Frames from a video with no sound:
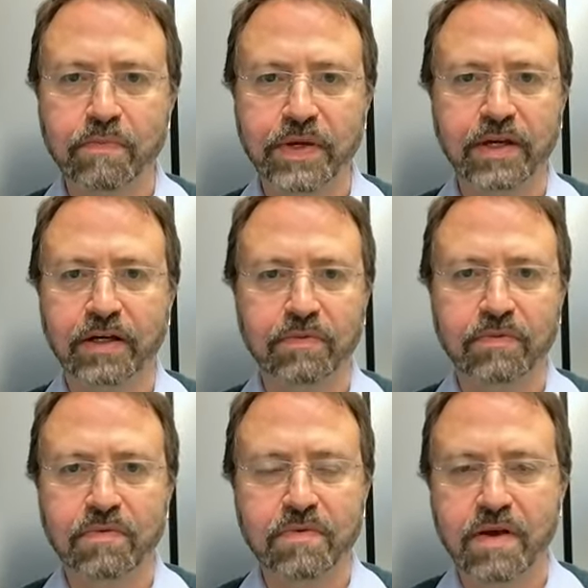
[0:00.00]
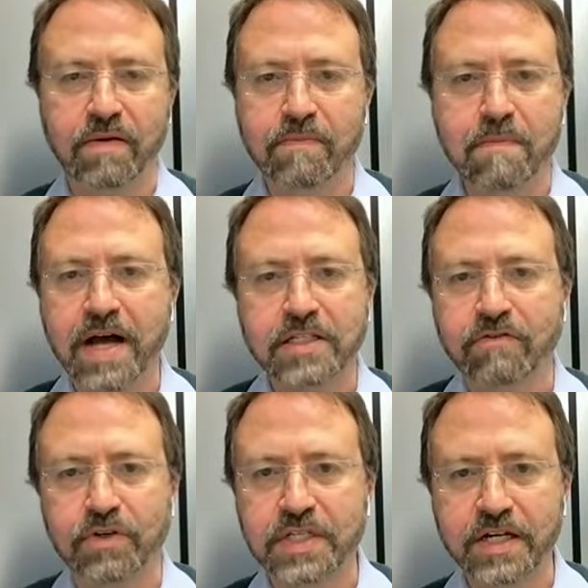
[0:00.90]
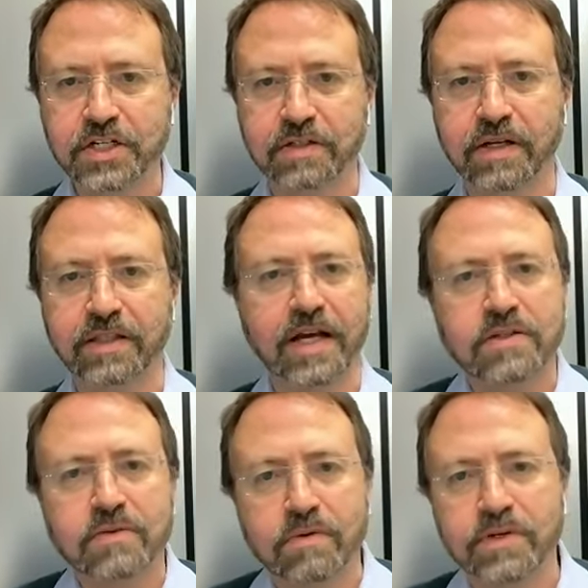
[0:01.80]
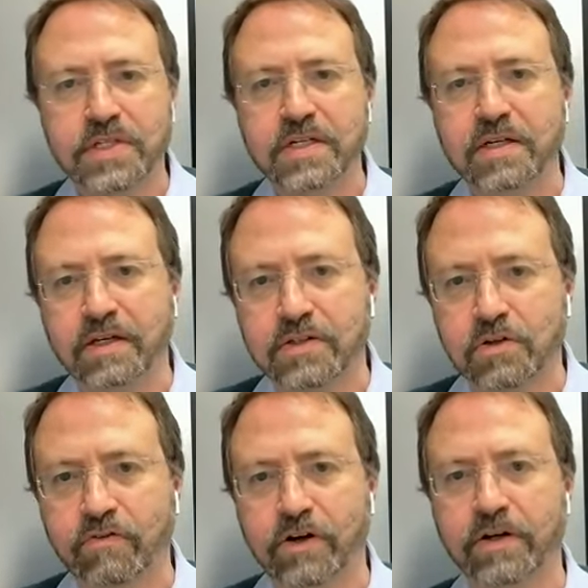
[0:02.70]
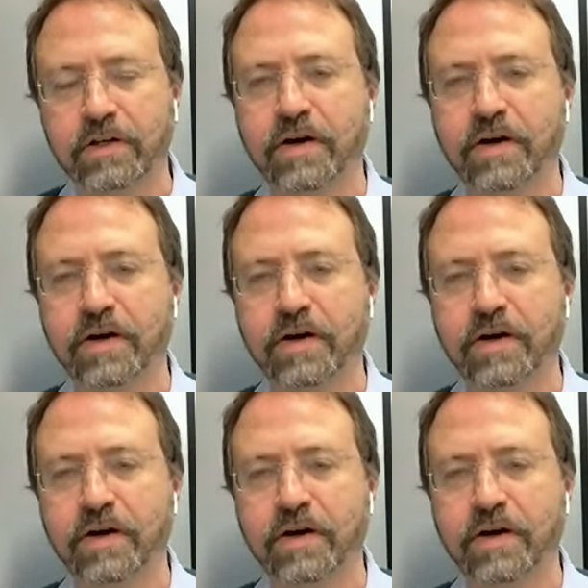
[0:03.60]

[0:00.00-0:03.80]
being a massive recession. And that's what we're seeing so far.